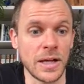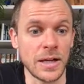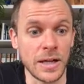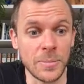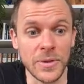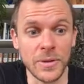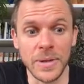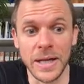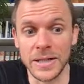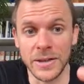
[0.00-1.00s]
up
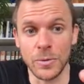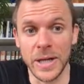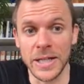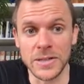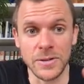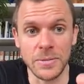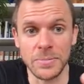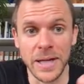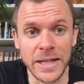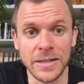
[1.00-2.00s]
the way to the
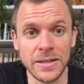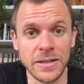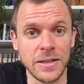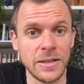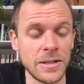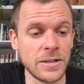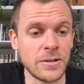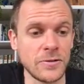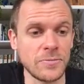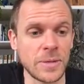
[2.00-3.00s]
back
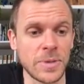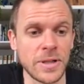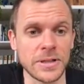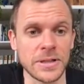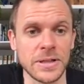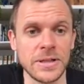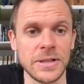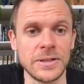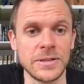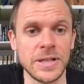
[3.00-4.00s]
of my partner,
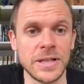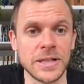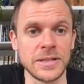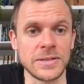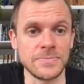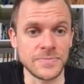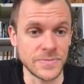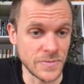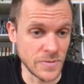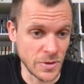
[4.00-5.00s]
then I
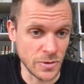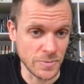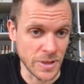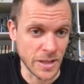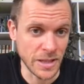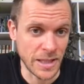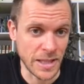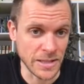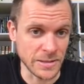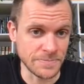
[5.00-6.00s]
use my other
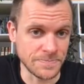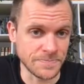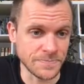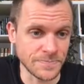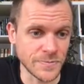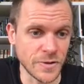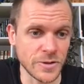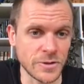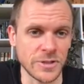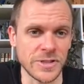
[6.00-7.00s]
hand for
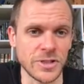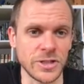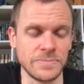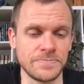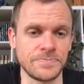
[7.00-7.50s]
the transition.